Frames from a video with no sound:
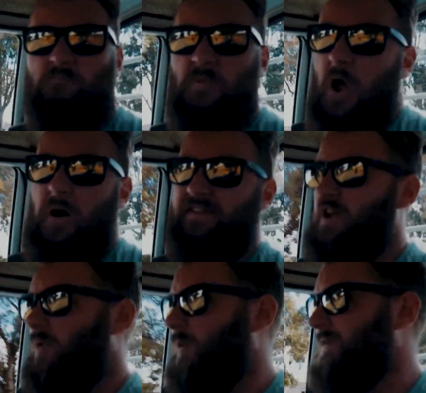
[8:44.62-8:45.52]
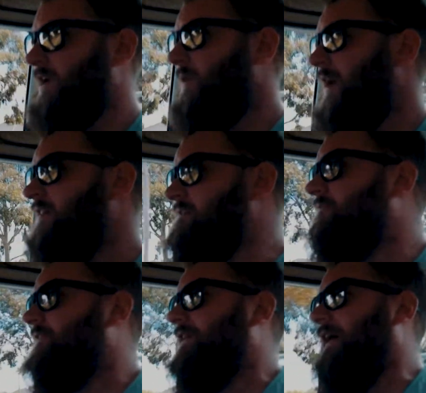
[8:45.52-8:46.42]
no idea what we're doing.
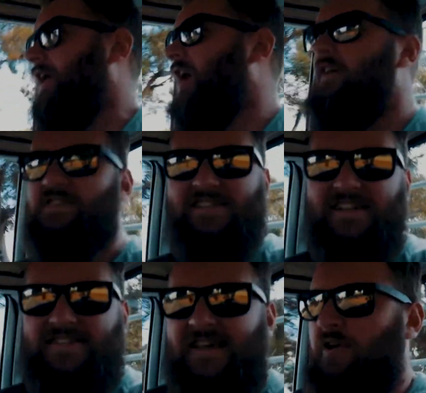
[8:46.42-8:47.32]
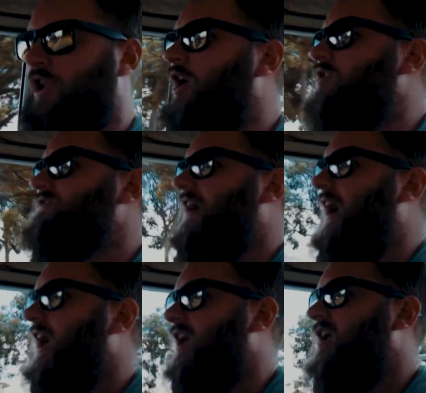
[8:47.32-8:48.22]
I've just had to download
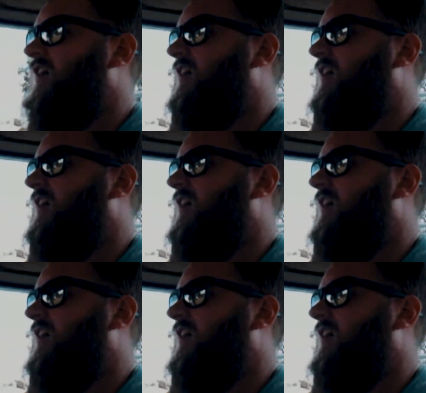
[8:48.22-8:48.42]
a